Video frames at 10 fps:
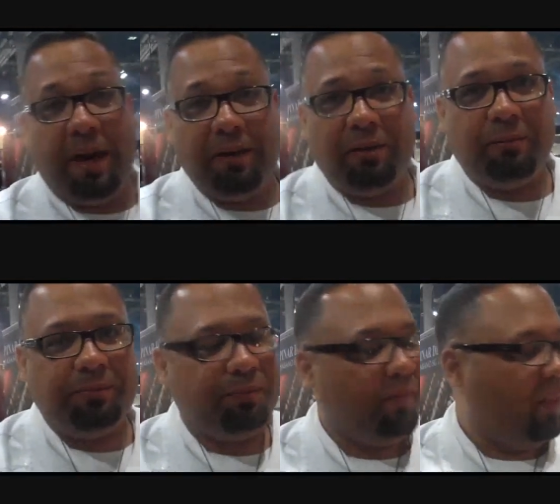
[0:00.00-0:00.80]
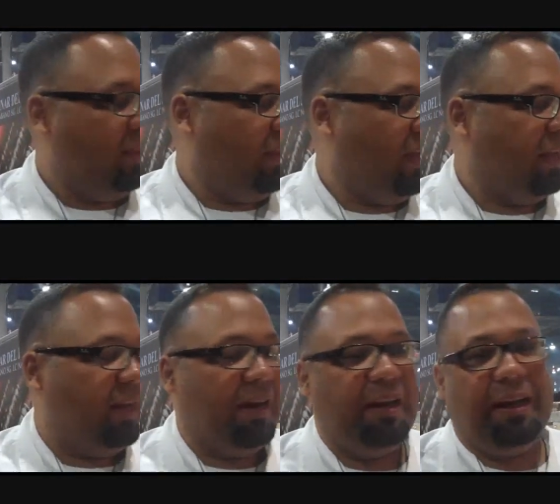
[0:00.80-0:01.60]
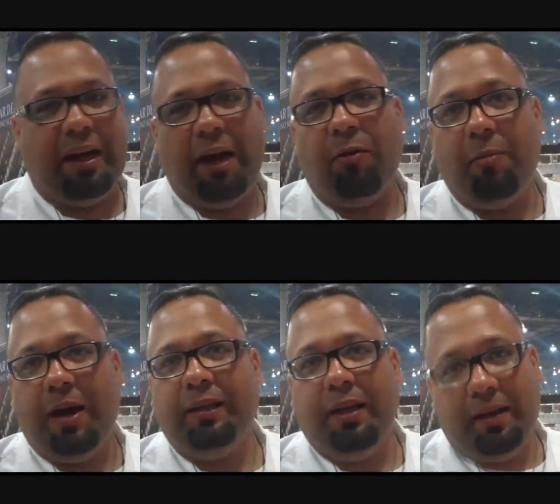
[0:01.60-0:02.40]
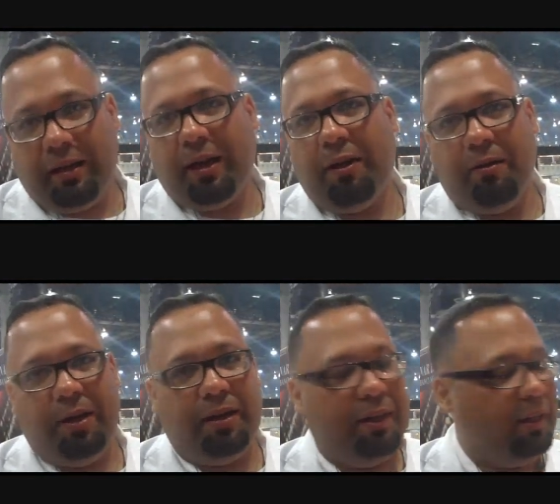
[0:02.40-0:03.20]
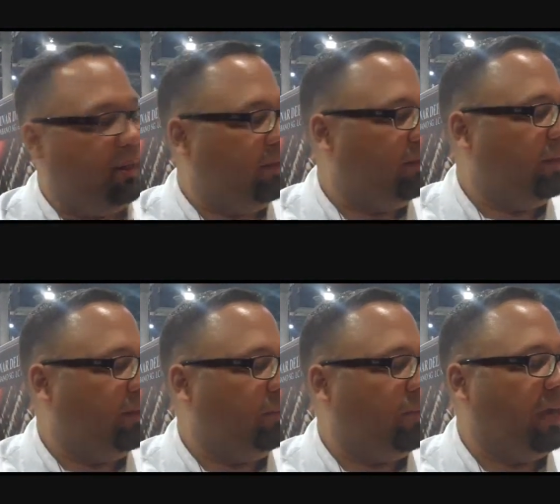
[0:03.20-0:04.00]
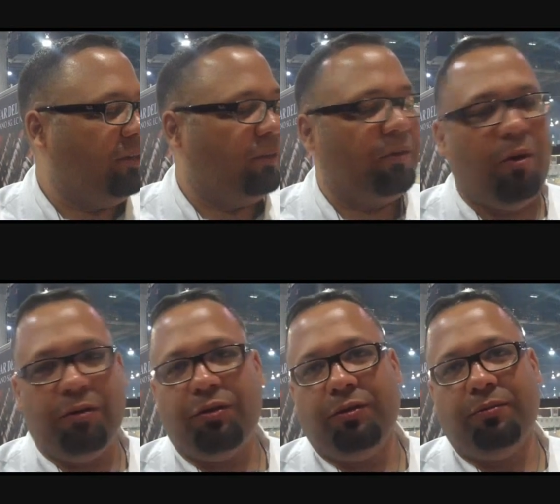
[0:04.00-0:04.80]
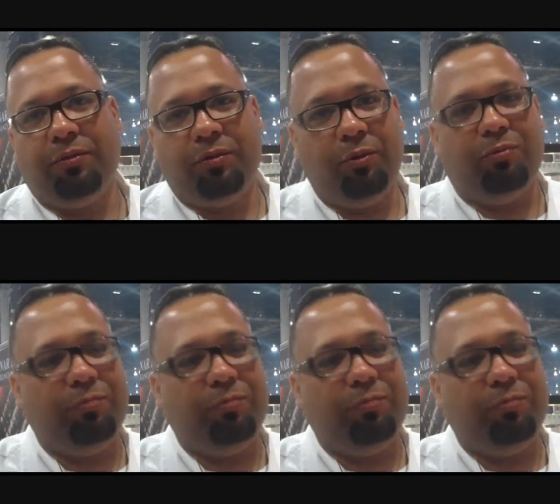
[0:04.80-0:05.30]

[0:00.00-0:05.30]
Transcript: binder, and then a Nicaragua Banda, Nicaragua uh, uh, binder also too.